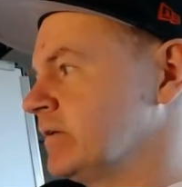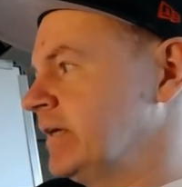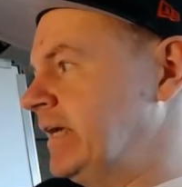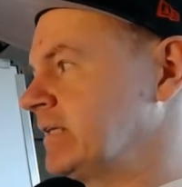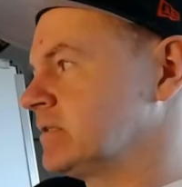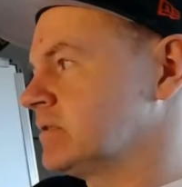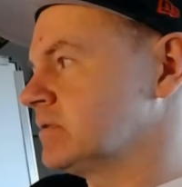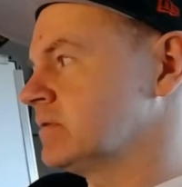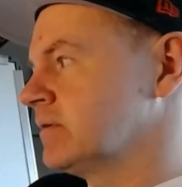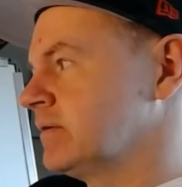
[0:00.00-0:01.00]

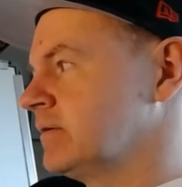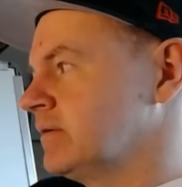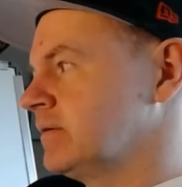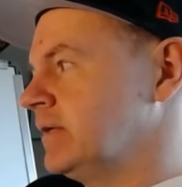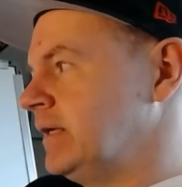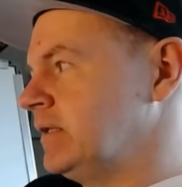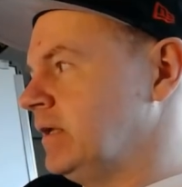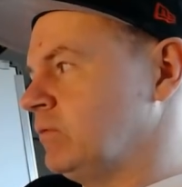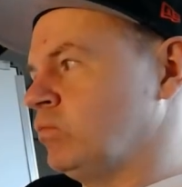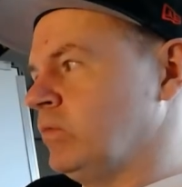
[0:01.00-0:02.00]
it's it,
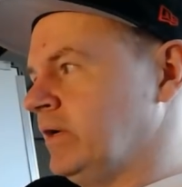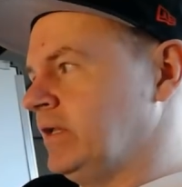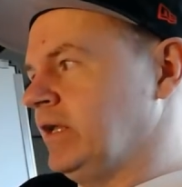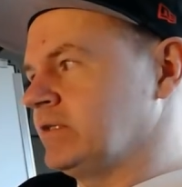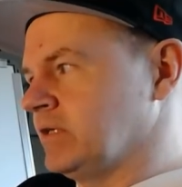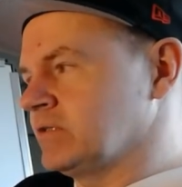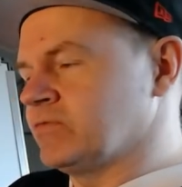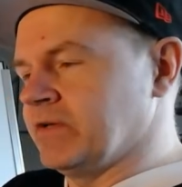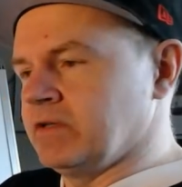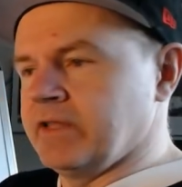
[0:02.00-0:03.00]
it it it does
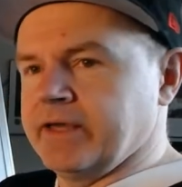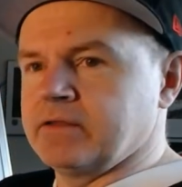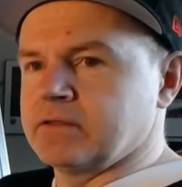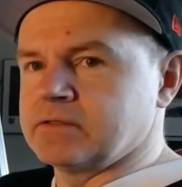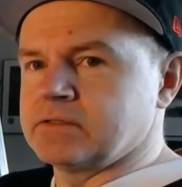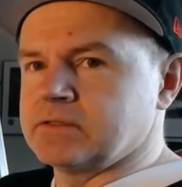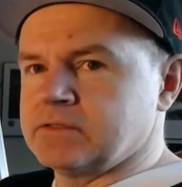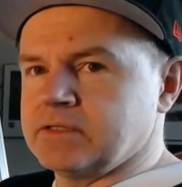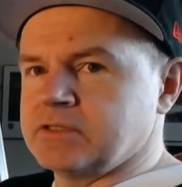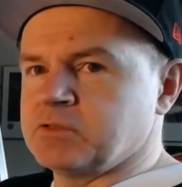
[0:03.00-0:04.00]
feel like this
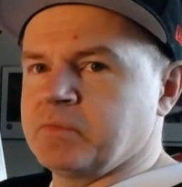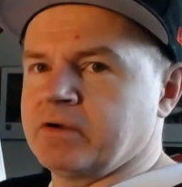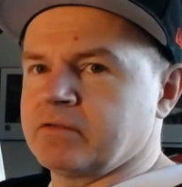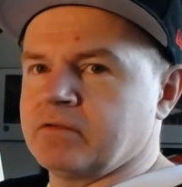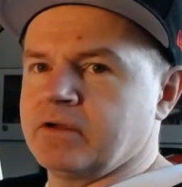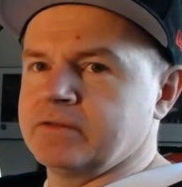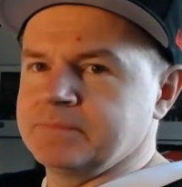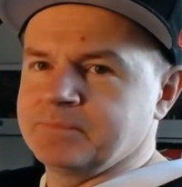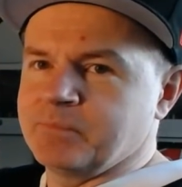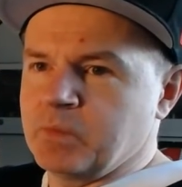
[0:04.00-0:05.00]
is is a marathon.
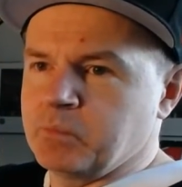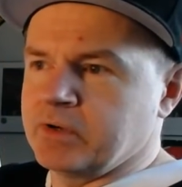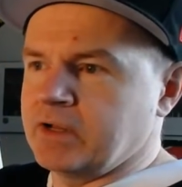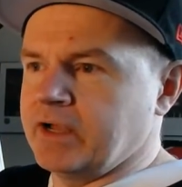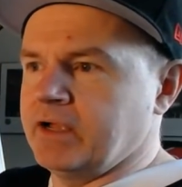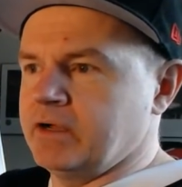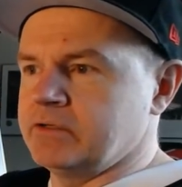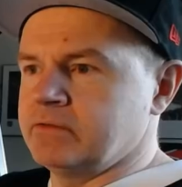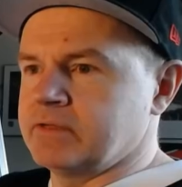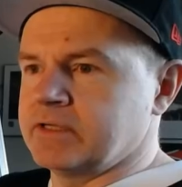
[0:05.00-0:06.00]
But I, I
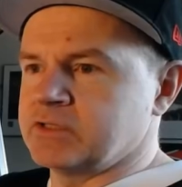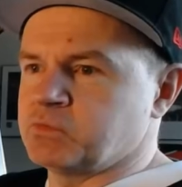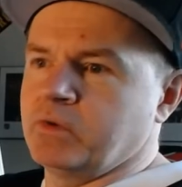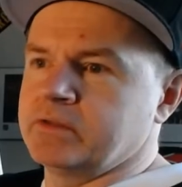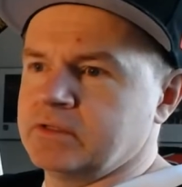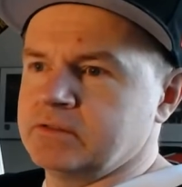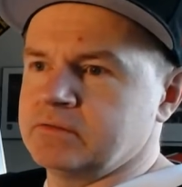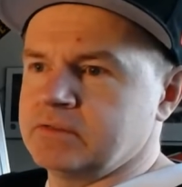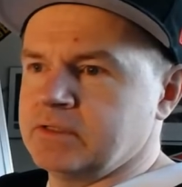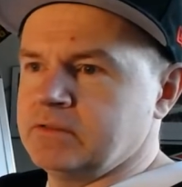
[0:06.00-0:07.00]
do think it's one that,
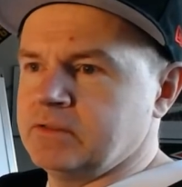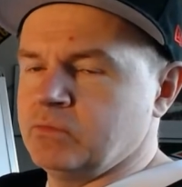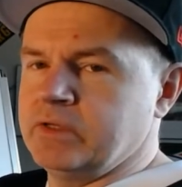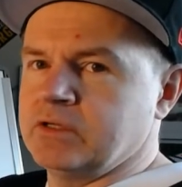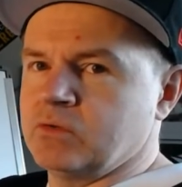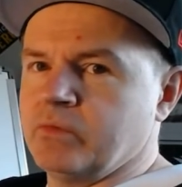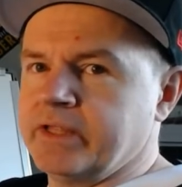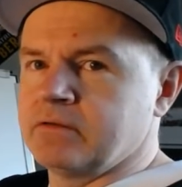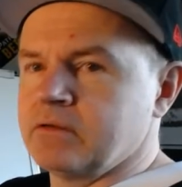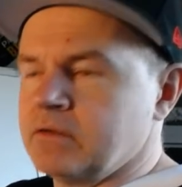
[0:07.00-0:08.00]
that, that we can
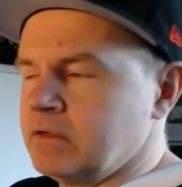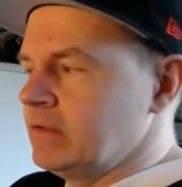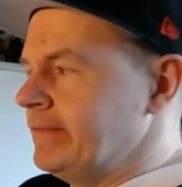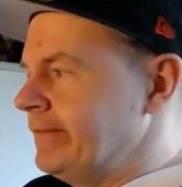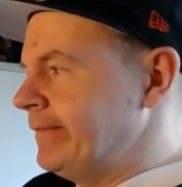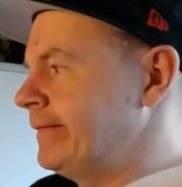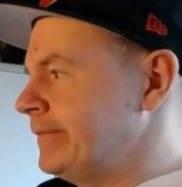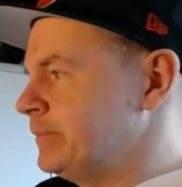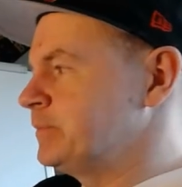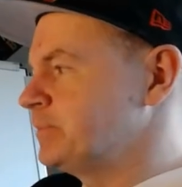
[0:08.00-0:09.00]
win.
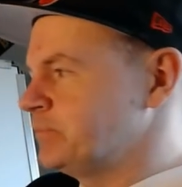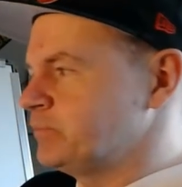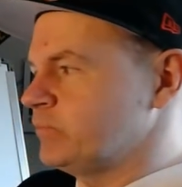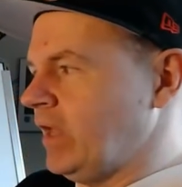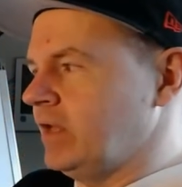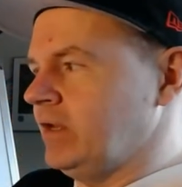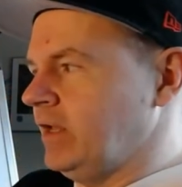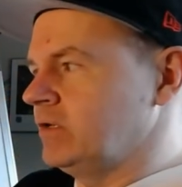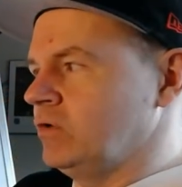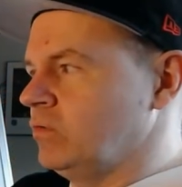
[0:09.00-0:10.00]
Um, and
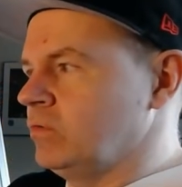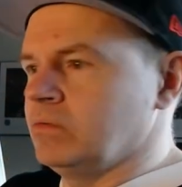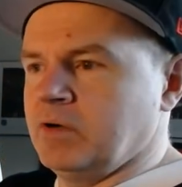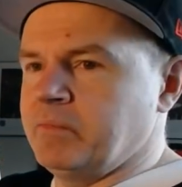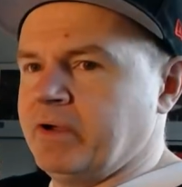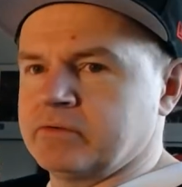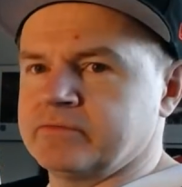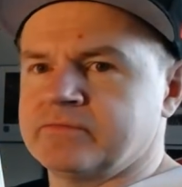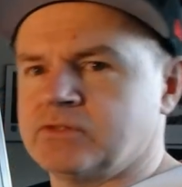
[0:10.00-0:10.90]
and no amount of